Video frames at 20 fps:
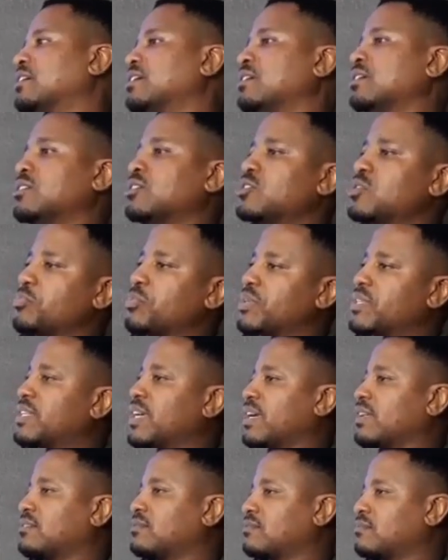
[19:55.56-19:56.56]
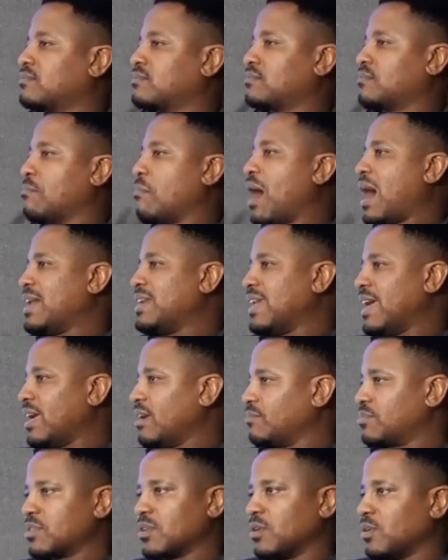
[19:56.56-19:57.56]
to protect my
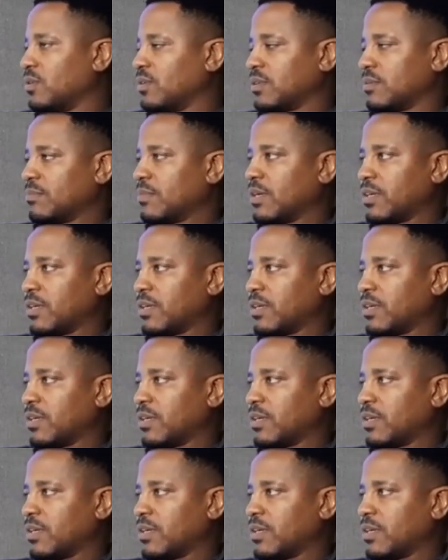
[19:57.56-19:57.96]
name. So